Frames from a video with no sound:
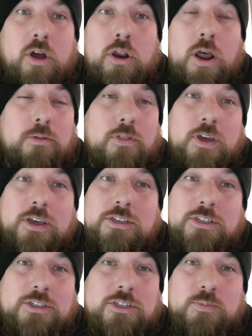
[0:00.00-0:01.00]
I don't think
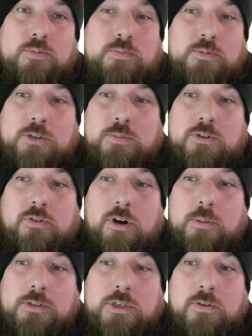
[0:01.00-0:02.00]
it's a
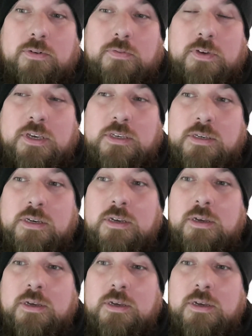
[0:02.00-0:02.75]
subscriber. Sorry if it is.